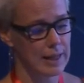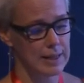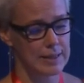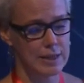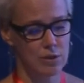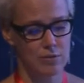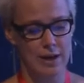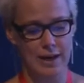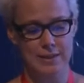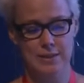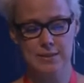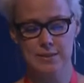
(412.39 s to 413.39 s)
lack of
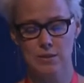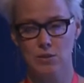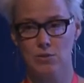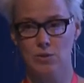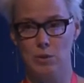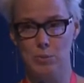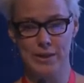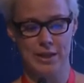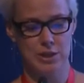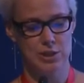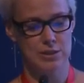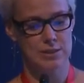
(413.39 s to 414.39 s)
guidance on
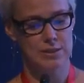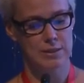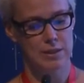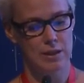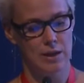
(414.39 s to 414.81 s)
applications,